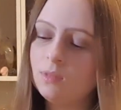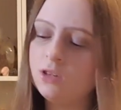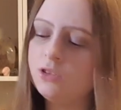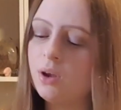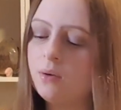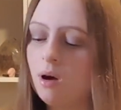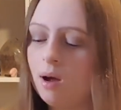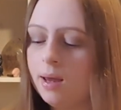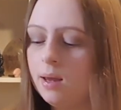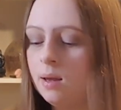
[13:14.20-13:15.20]
So
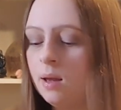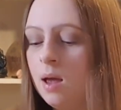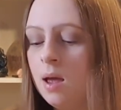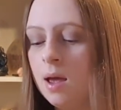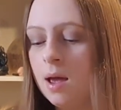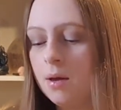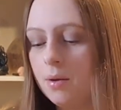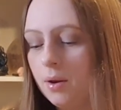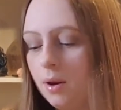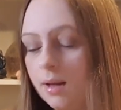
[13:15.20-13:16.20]
I
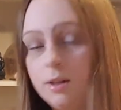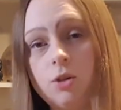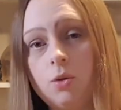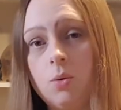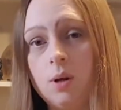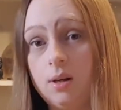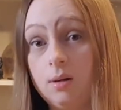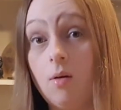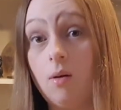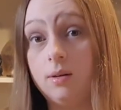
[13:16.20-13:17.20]
like to talk a
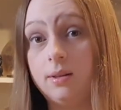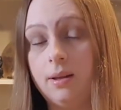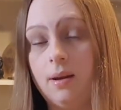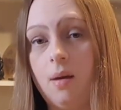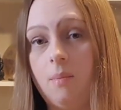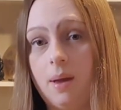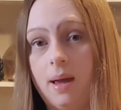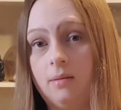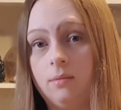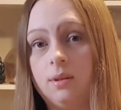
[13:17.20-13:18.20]
lot
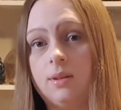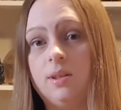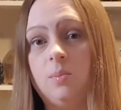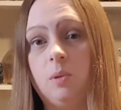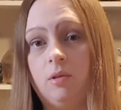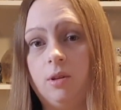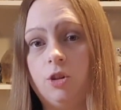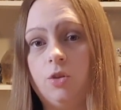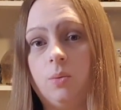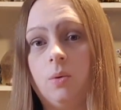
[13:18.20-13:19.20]
about
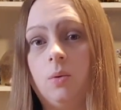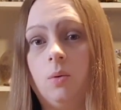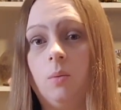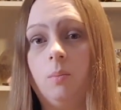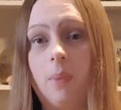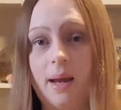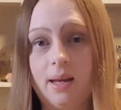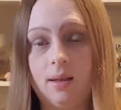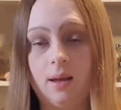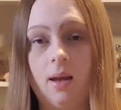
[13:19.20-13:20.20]
spiritual
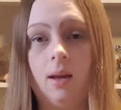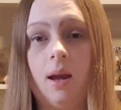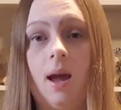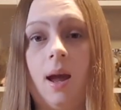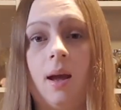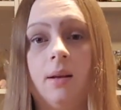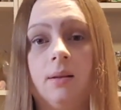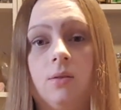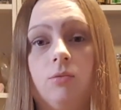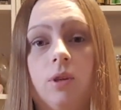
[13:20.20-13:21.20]
bathing
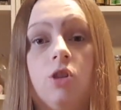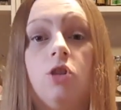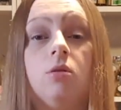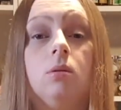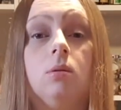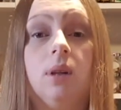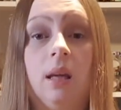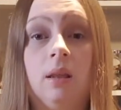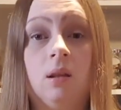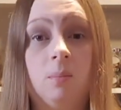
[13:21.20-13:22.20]
and ritual
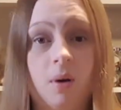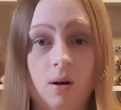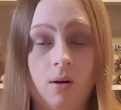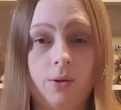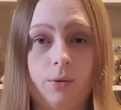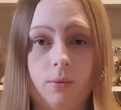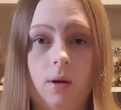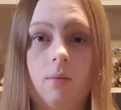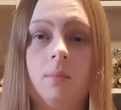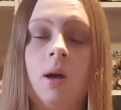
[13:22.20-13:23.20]
in the
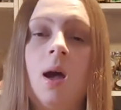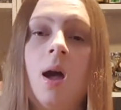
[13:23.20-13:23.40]
bathroom.